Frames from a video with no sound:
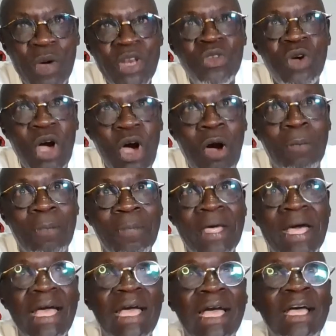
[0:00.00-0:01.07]
When you are up
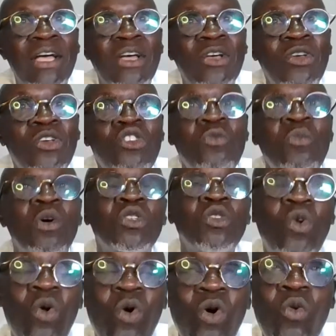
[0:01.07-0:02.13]
there, you
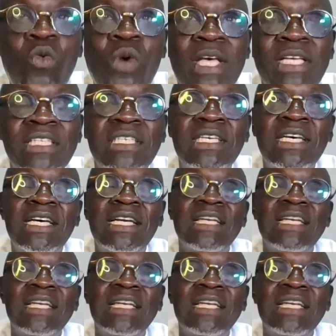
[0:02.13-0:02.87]
must always